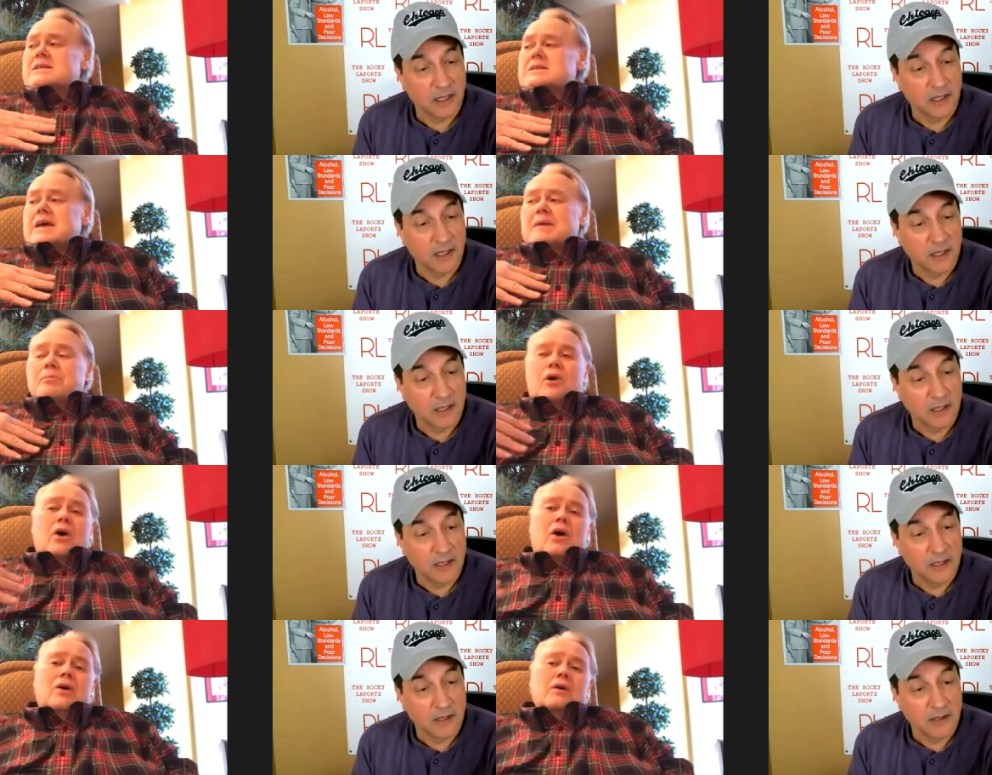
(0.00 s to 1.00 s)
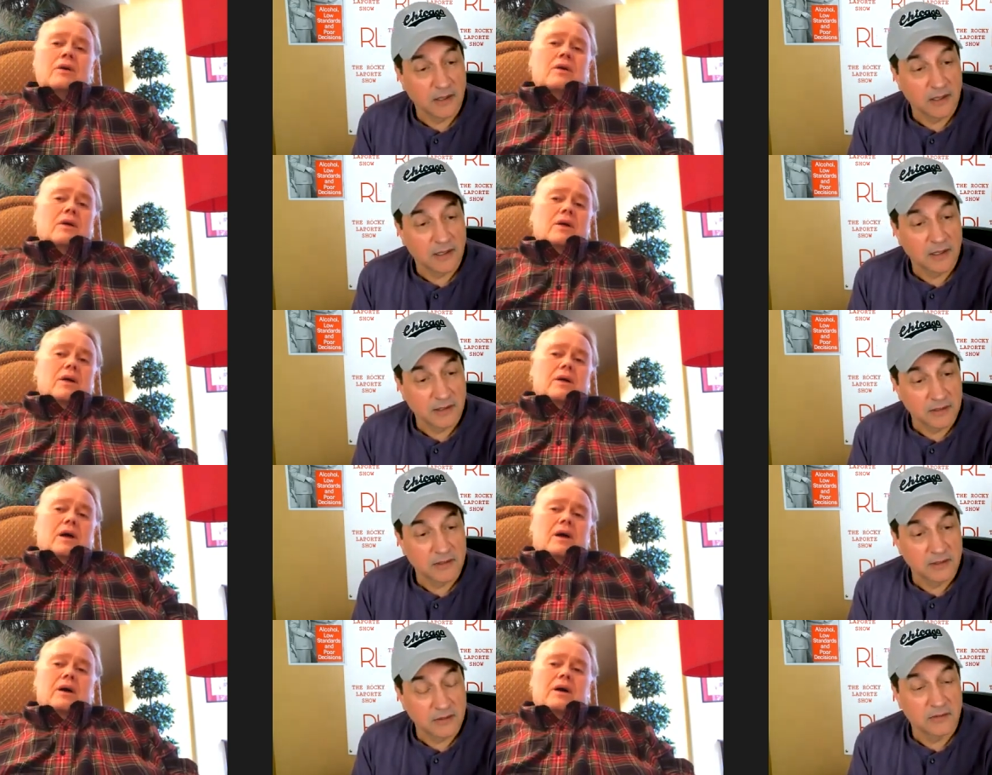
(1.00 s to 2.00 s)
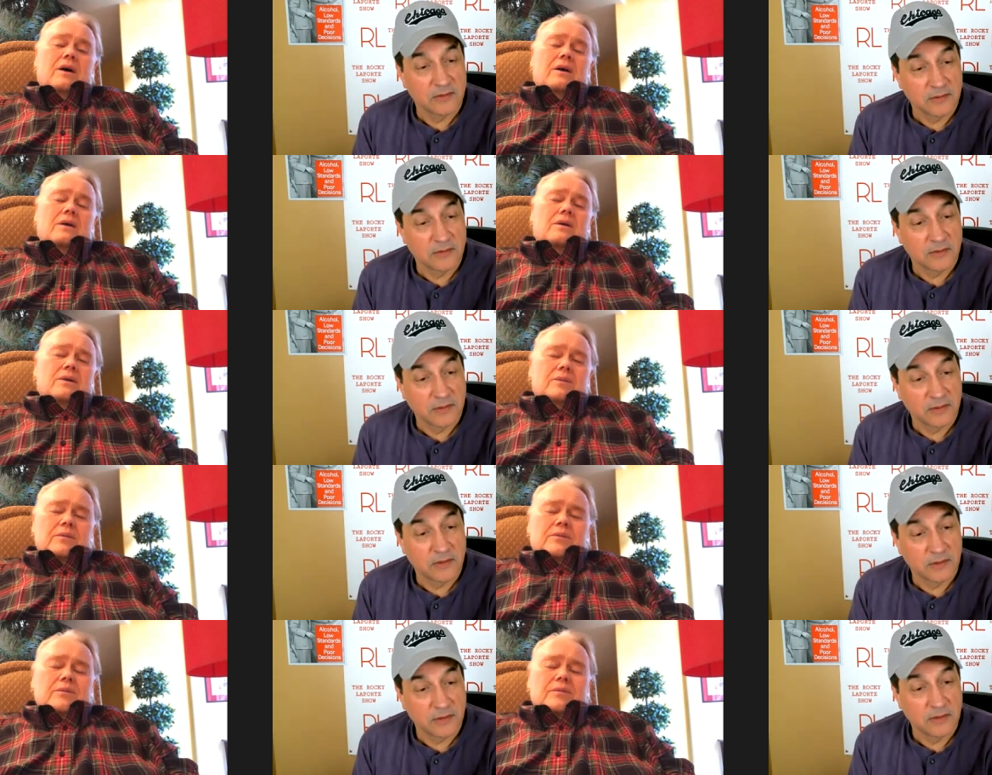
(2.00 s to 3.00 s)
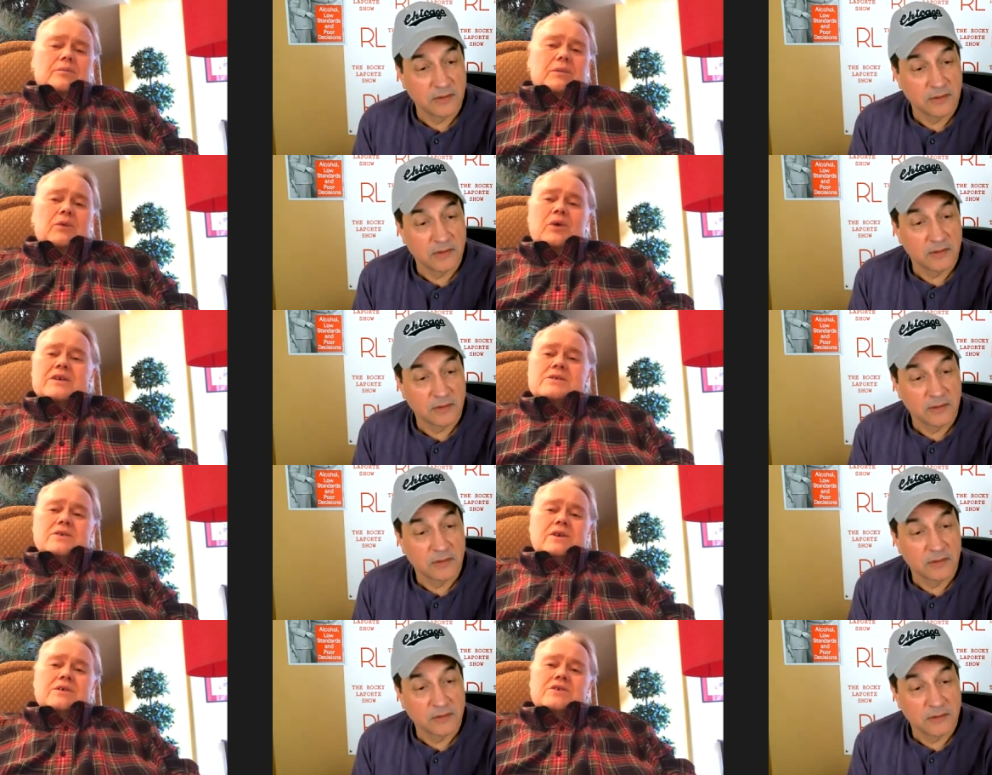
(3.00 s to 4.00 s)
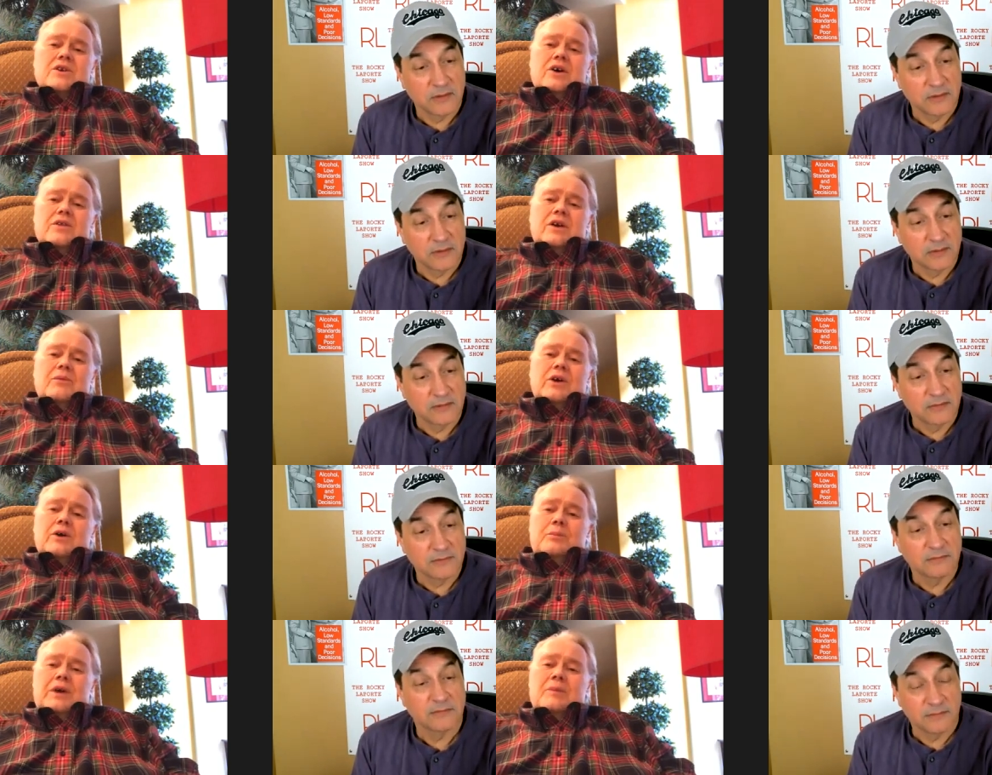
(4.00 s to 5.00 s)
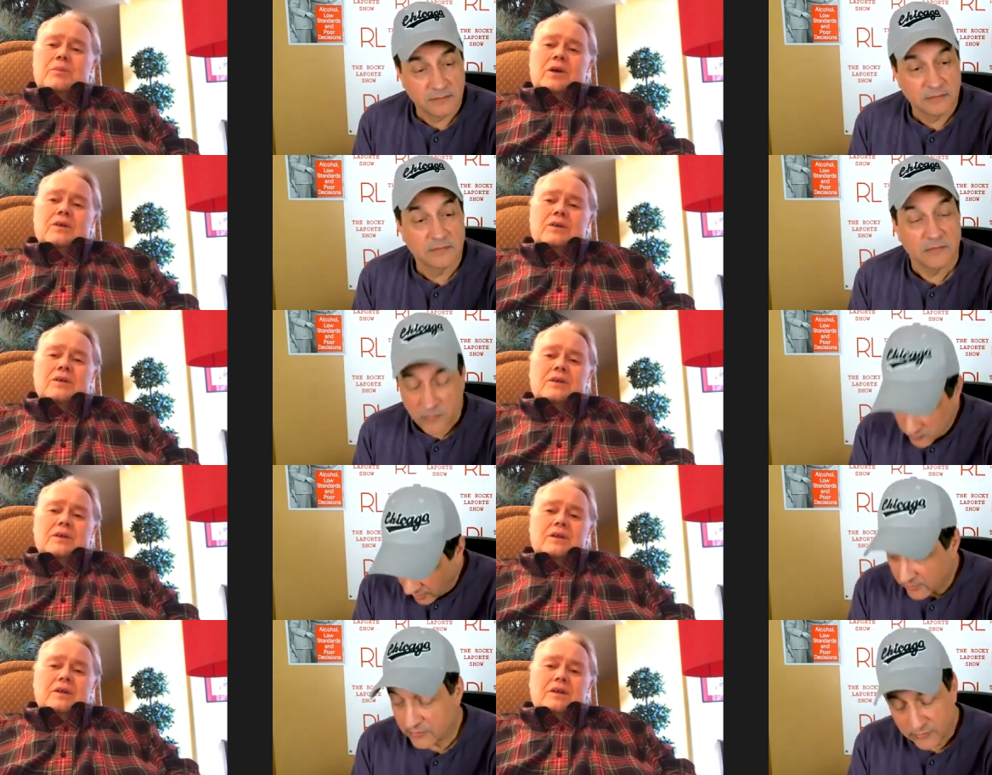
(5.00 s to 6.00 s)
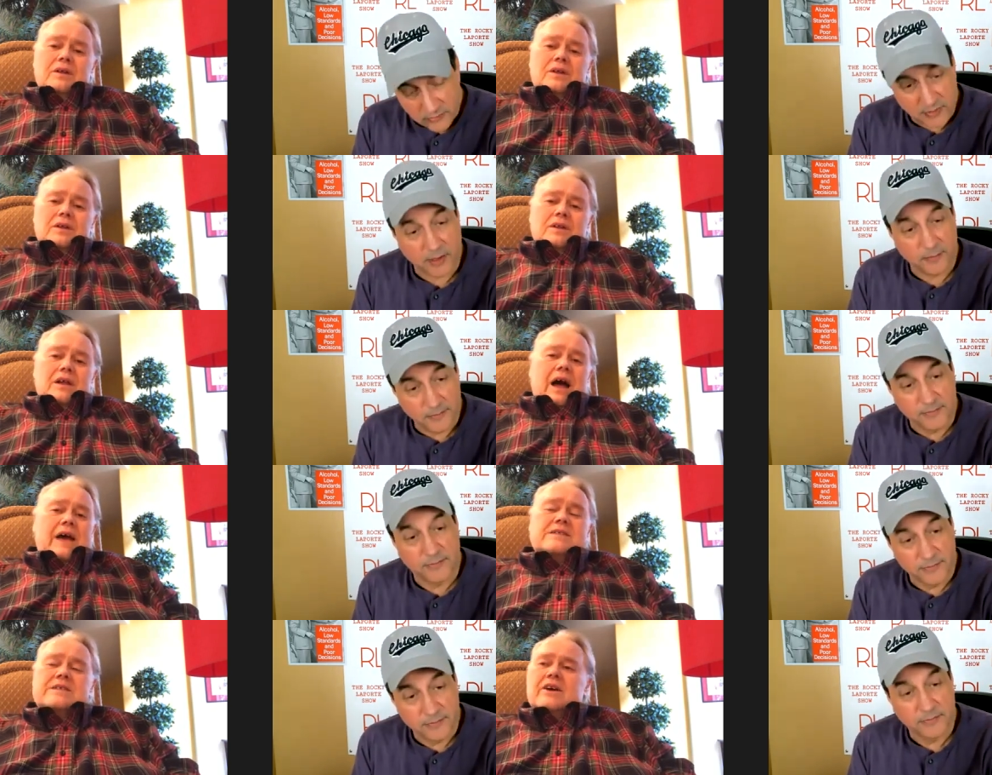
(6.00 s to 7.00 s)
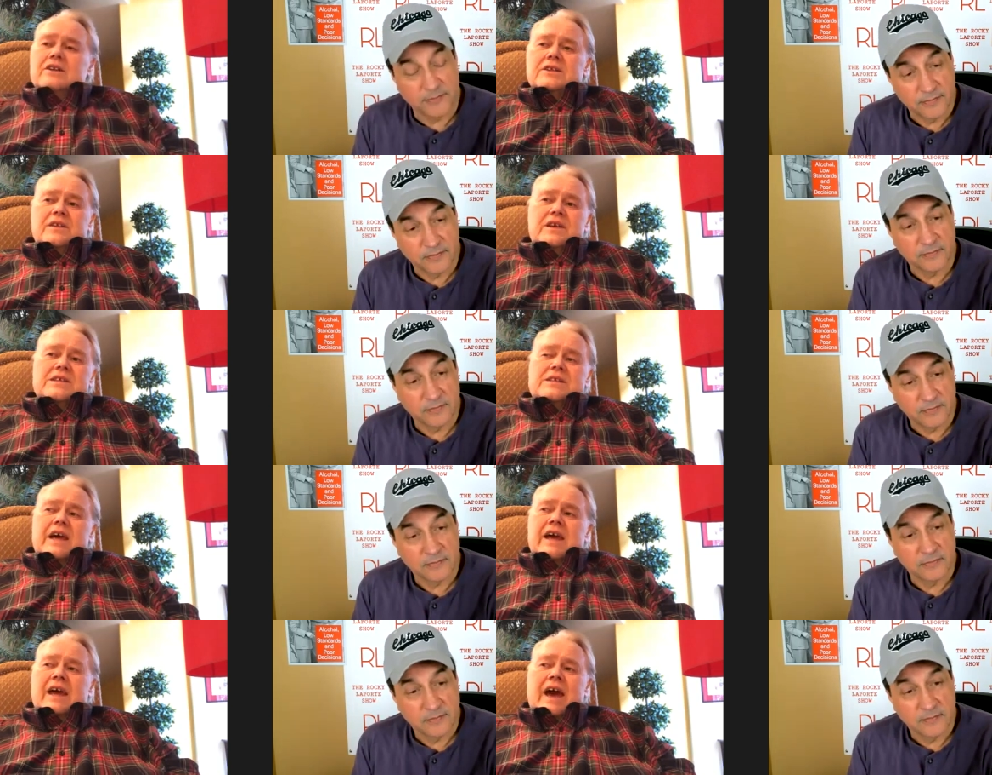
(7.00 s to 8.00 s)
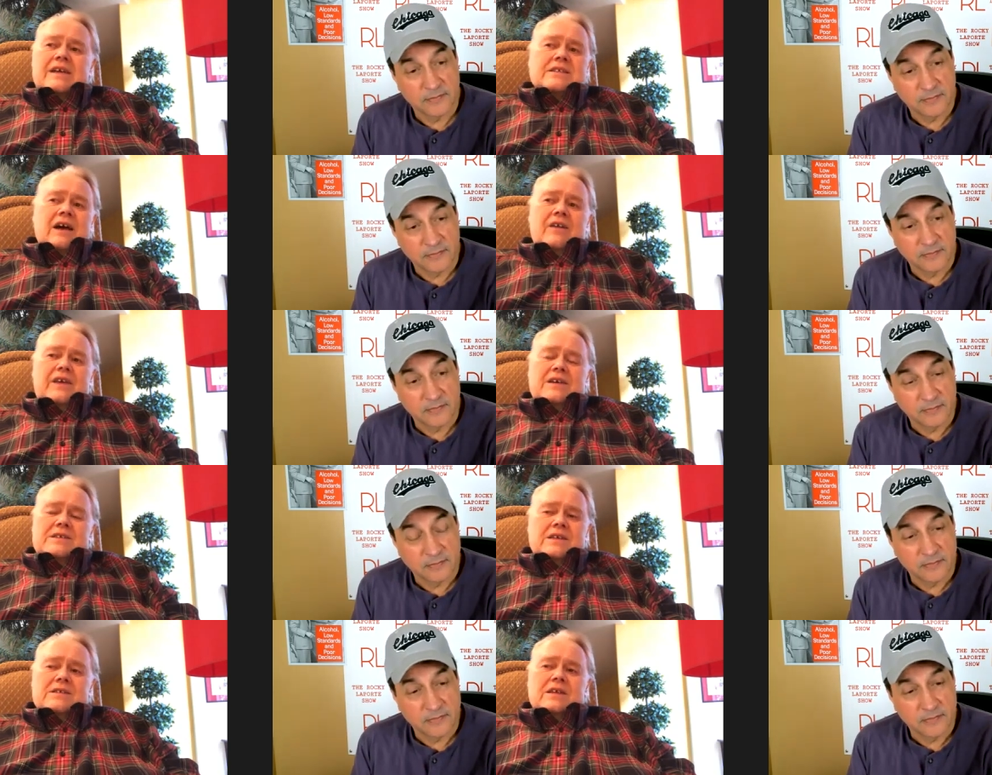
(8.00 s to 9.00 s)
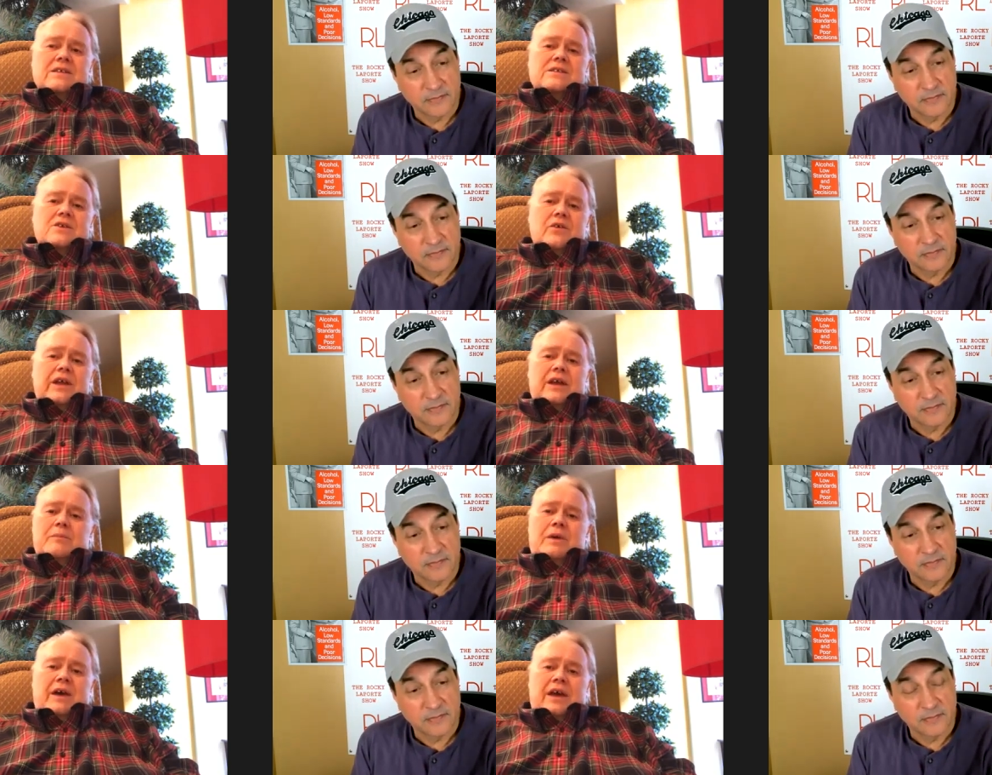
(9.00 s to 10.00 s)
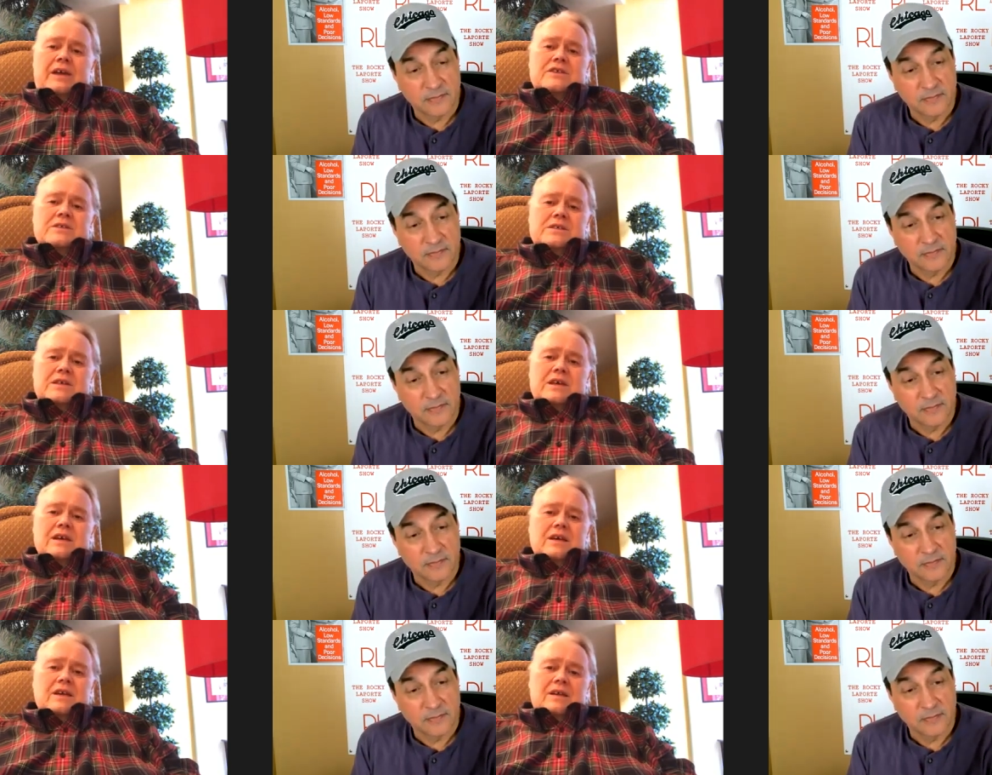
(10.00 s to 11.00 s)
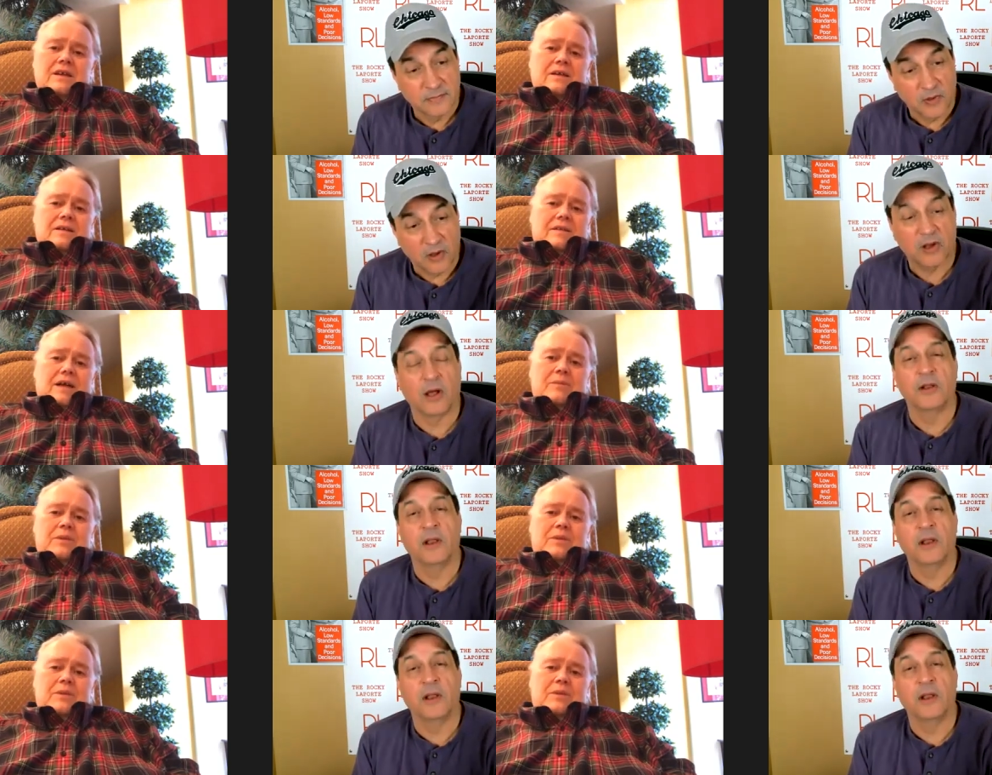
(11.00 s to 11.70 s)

Speaker 1: in st paul uh midwesterners you know they're real people
Speaker 2: yeah yeah.
Speaker 1: I still to this day ask how the assistant's doing at my agency.
Speaker 2: Oh,